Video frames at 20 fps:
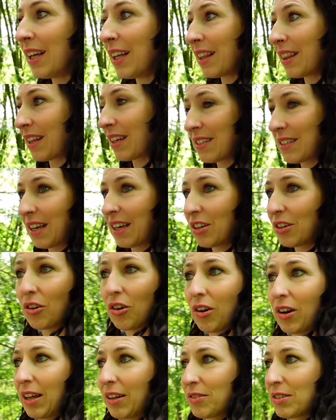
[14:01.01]
they say you're not
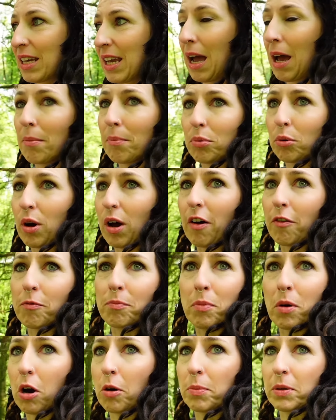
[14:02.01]
allowed to camp or have
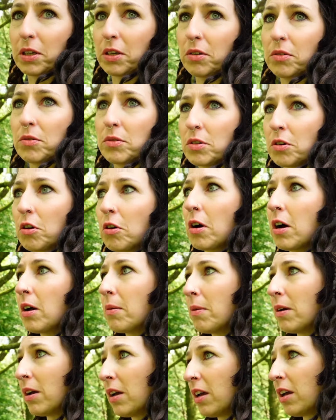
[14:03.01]
barbecues or
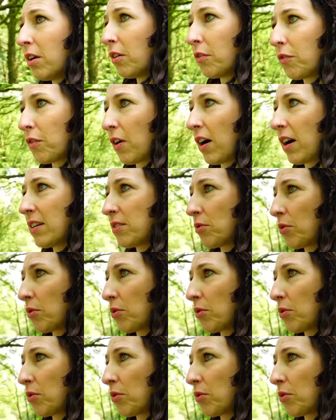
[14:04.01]
fires or